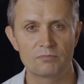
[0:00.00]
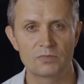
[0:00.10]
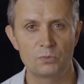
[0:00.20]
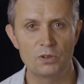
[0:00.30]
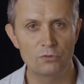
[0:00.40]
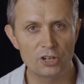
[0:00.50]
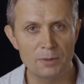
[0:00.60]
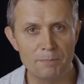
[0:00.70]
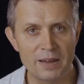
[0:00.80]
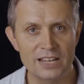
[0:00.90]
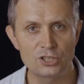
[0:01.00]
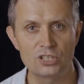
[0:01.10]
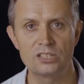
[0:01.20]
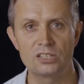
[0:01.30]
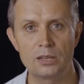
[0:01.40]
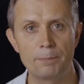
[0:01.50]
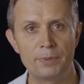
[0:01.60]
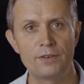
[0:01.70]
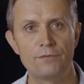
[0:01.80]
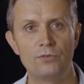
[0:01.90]
We've already mentioned the
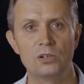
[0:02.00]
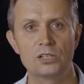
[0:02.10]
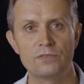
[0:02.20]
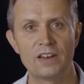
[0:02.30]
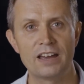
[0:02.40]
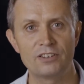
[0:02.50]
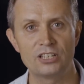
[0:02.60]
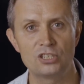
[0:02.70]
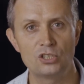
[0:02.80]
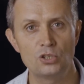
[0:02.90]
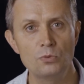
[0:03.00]
pitfalls of having too